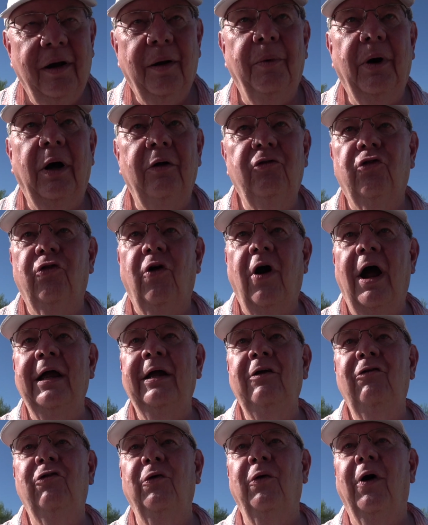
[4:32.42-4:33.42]
about
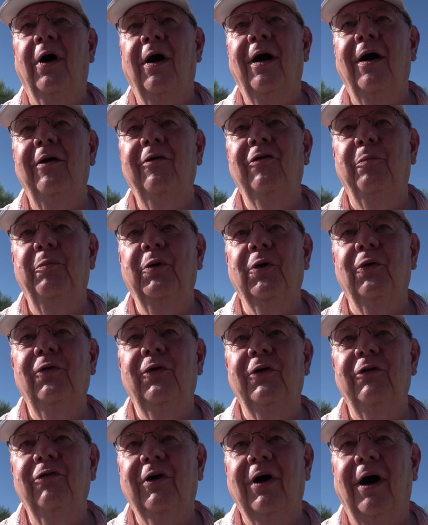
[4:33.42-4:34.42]
trying too hard to build
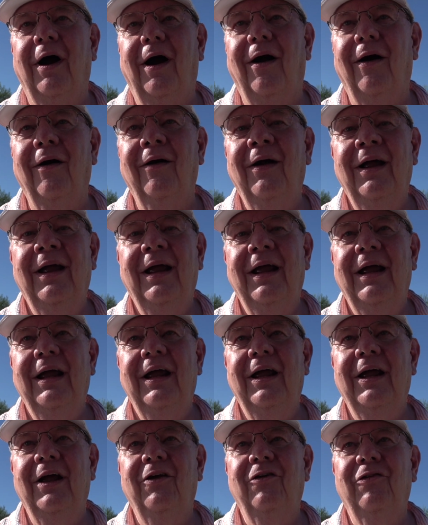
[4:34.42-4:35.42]
this car,
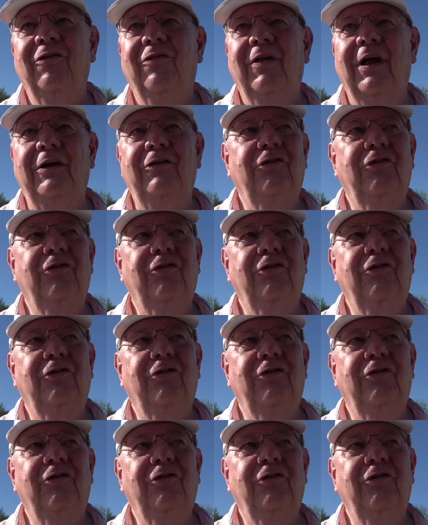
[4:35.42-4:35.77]
is they